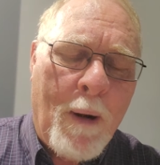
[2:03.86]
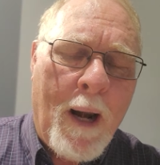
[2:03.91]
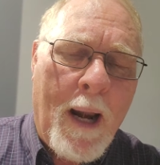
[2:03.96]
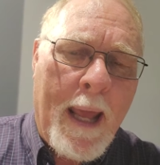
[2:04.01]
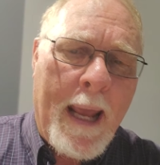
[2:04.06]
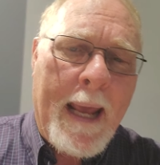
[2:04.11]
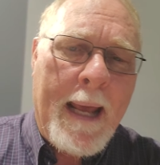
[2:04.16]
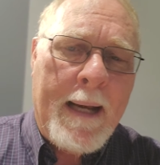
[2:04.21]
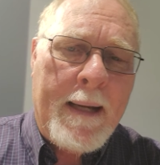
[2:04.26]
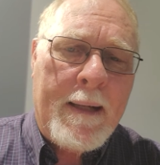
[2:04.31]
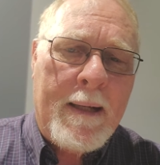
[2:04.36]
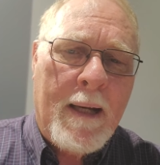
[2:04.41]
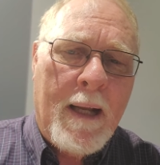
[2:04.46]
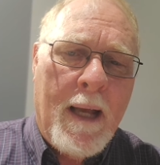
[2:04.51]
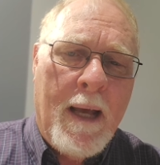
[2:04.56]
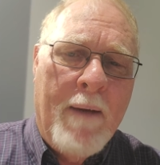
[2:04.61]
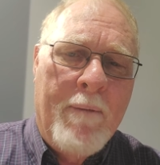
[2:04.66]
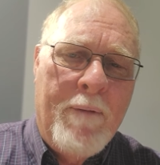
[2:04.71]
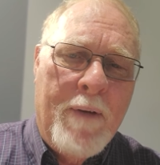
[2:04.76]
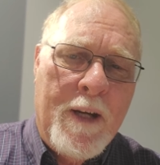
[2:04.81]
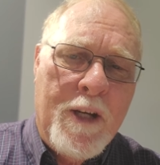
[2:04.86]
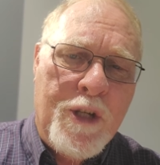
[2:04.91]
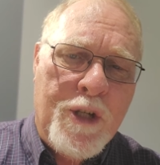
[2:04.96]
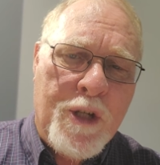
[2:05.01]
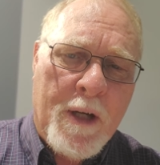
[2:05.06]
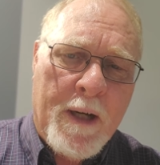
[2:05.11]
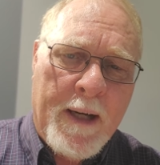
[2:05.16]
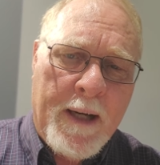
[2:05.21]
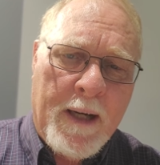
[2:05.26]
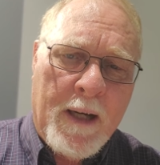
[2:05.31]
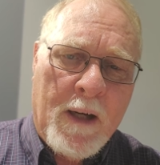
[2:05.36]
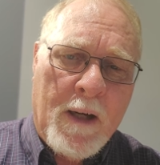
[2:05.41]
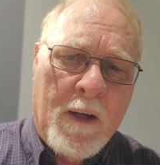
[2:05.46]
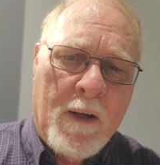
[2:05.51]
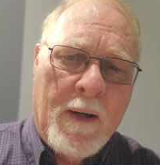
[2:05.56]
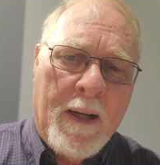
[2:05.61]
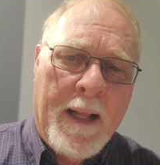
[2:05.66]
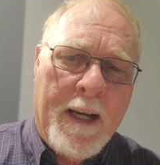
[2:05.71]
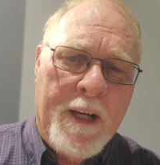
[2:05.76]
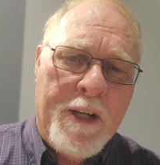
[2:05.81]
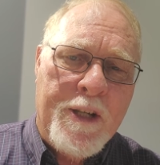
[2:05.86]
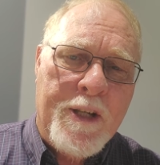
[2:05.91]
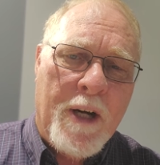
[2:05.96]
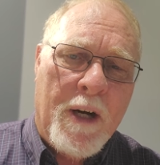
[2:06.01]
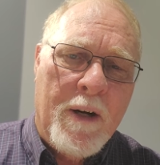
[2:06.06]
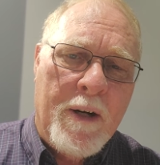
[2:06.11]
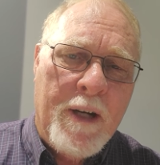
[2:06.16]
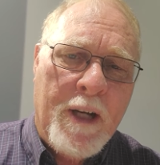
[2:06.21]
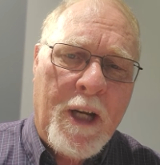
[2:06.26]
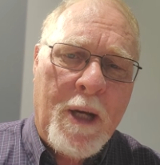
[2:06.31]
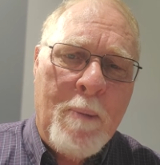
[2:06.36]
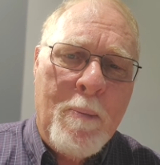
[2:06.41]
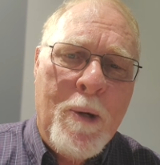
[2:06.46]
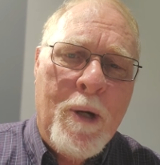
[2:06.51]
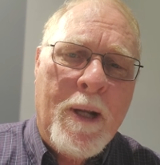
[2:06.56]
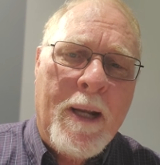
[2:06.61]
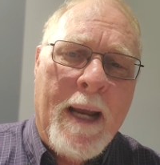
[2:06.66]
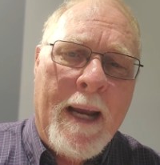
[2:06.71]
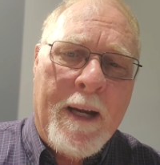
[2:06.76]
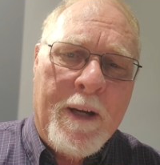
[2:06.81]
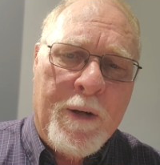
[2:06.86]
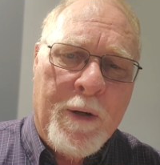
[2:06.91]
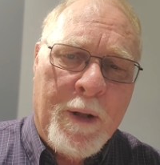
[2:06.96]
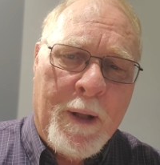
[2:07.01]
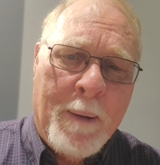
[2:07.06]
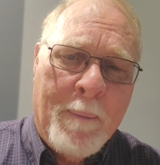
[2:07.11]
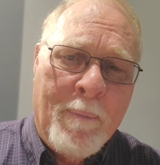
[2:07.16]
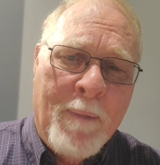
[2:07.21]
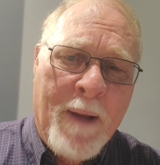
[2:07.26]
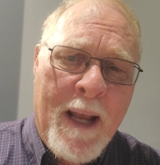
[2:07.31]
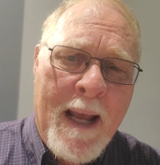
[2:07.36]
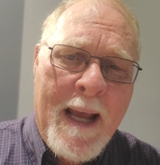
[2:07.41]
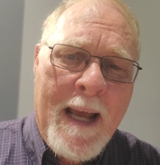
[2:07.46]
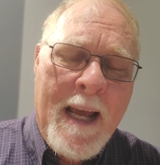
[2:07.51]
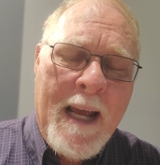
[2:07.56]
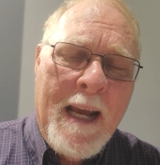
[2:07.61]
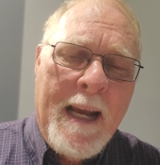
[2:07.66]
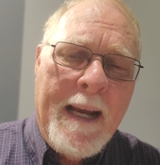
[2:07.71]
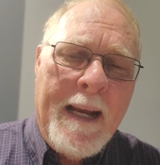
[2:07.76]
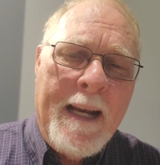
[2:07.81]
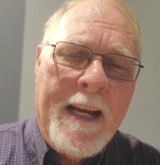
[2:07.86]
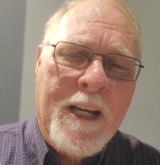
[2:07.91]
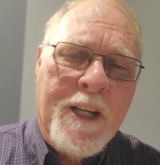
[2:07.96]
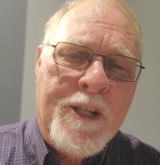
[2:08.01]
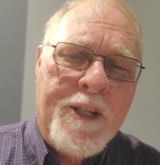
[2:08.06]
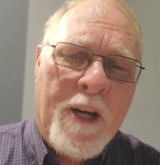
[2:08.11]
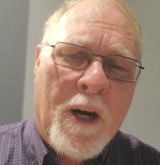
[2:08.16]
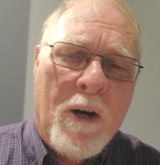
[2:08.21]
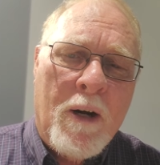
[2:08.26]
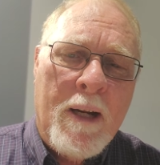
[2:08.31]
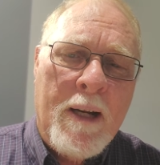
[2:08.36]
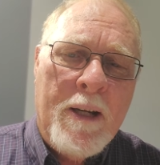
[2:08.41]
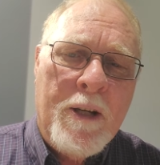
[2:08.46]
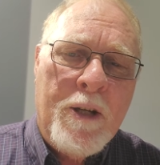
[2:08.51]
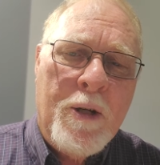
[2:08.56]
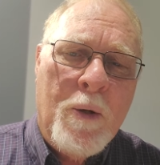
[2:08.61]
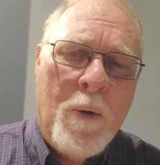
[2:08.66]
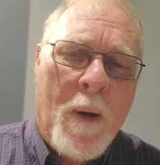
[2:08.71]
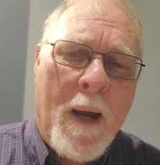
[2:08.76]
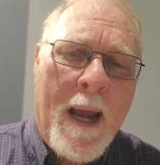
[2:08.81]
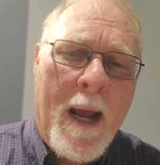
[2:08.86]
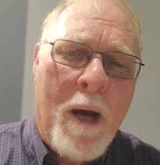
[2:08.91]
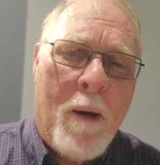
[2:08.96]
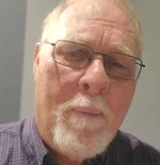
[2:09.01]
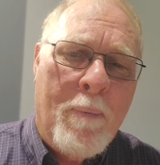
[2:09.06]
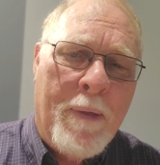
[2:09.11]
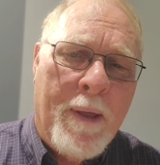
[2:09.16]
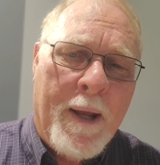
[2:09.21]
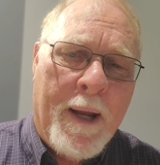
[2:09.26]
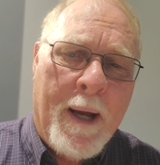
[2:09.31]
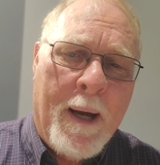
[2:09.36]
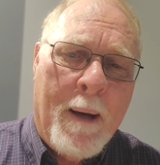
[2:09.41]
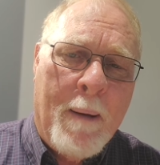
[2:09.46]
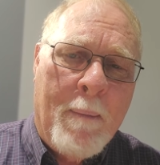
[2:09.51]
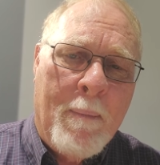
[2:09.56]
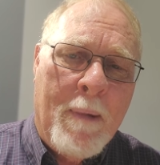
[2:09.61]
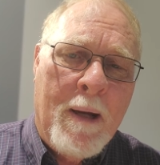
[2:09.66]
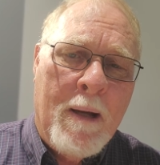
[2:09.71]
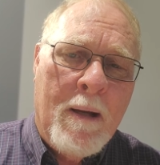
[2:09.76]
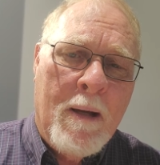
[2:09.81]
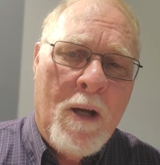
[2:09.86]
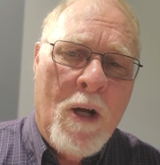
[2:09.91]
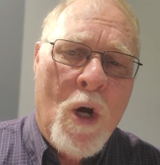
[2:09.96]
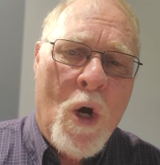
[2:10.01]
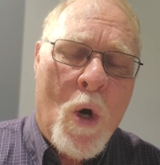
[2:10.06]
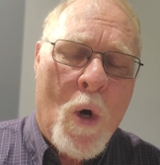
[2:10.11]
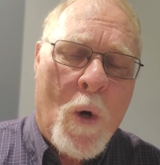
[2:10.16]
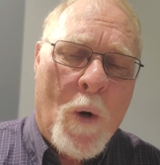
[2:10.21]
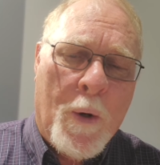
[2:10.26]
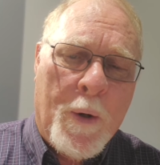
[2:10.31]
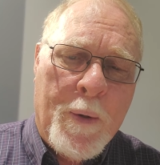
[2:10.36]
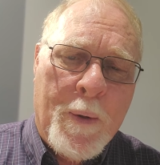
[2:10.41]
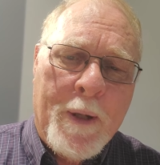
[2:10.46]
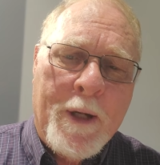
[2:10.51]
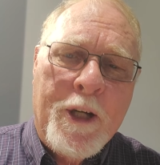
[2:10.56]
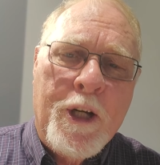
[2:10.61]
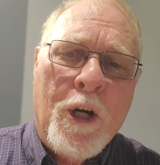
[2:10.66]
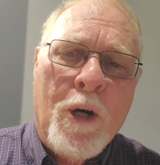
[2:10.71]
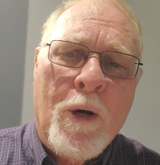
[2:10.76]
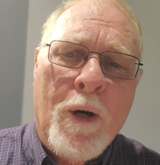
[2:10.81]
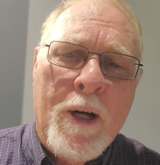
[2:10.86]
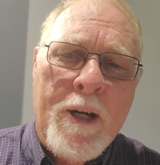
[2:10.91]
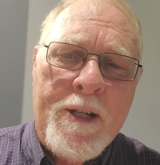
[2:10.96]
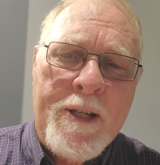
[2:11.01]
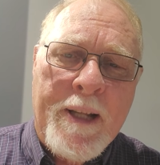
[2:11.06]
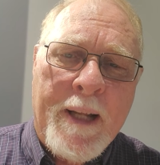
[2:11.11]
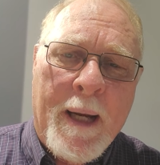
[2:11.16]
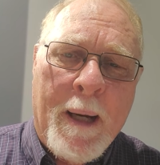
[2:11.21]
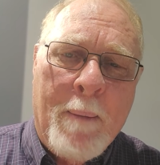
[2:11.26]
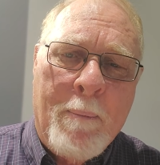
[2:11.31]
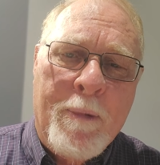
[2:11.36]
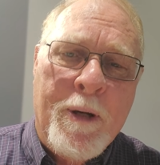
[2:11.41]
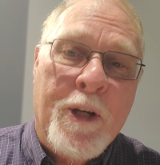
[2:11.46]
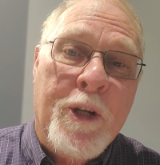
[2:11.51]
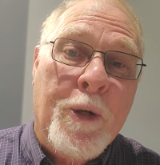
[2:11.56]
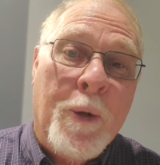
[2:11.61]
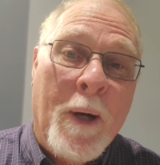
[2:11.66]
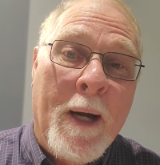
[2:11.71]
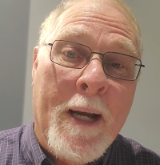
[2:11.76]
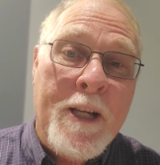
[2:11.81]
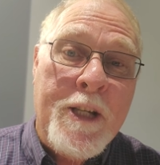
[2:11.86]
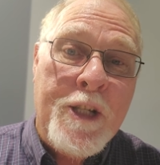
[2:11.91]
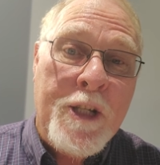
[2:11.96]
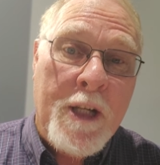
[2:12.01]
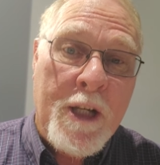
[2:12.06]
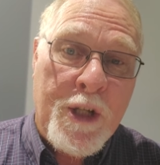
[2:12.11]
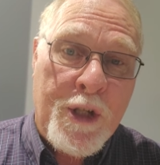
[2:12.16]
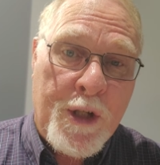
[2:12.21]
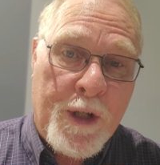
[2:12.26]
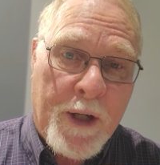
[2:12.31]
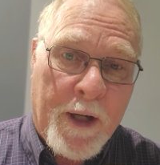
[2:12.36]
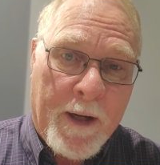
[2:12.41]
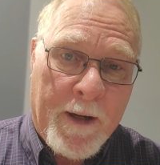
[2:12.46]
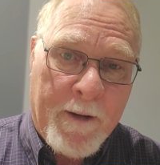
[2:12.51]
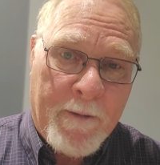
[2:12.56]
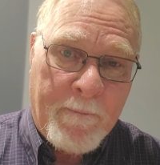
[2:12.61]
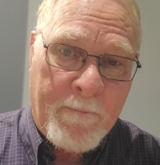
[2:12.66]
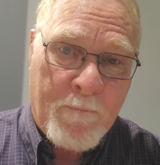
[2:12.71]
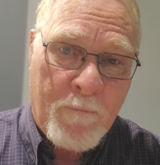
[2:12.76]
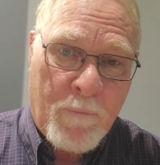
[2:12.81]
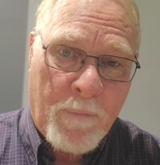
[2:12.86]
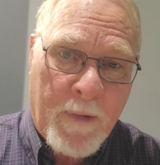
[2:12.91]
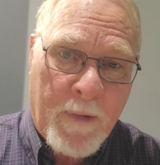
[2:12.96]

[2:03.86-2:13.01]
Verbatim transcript: plant a vision here and is starting to communicate to them. He's starting to help them or to encourage them to transition